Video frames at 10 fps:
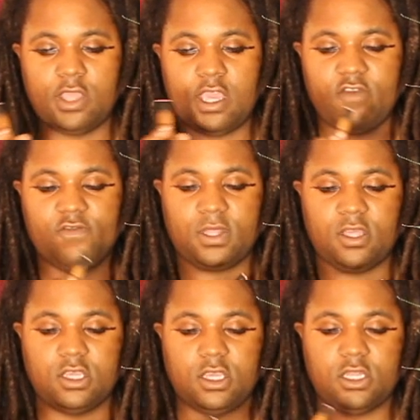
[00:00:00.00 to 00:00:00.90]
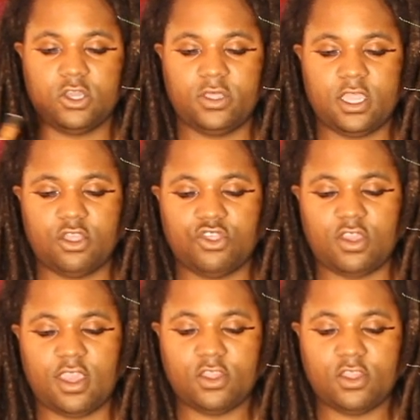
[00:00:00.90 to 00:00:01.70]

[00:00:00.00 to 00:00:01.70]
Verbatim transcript: Thank you for cleansing and clearing the